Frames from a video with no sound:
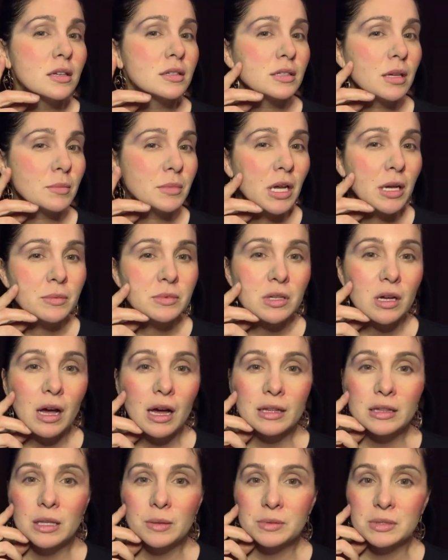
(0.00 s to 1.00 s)
Sometimes I'll
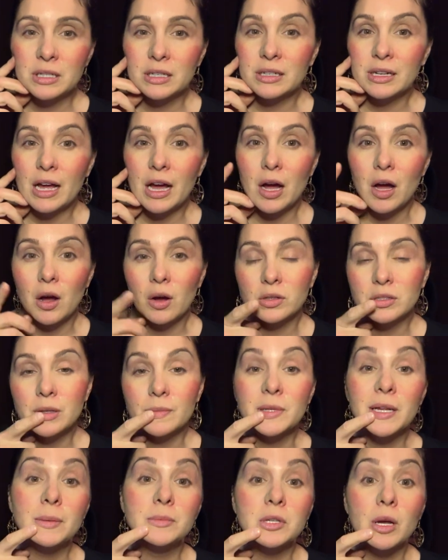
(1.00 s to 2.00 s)
add lipstick now,
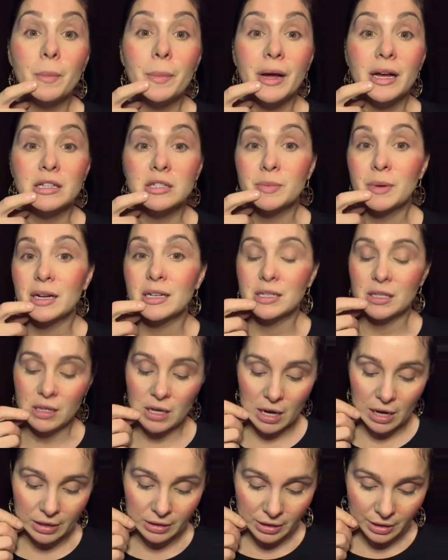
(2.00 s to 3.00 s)
sometimes I'll bounce back to the
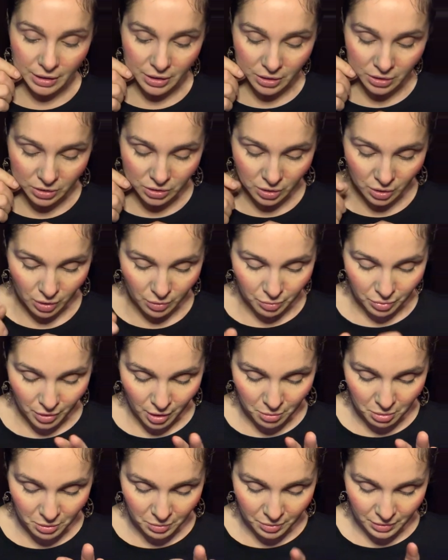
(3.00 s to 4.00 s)
eyeliner, so I'll
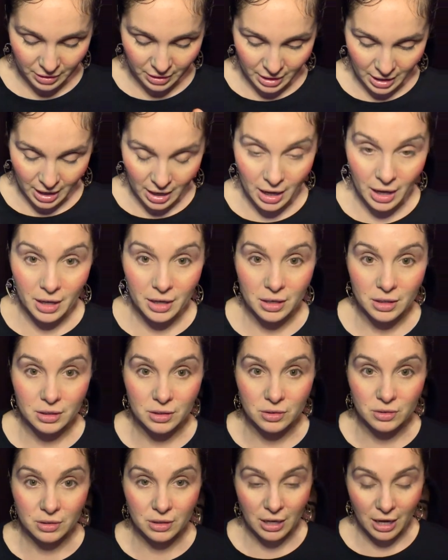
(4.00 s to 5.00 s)
probably add a
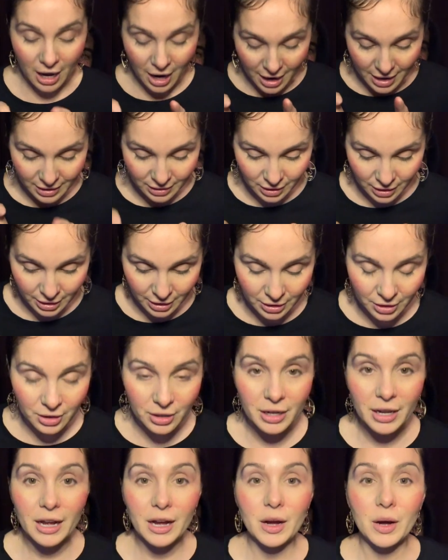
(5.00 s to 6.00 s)
little eyeliner
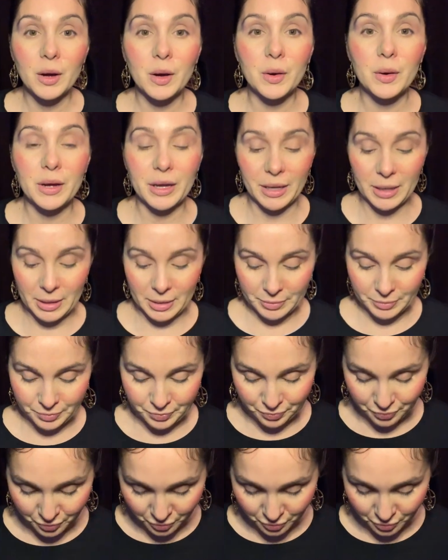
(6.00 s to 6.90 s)
now, and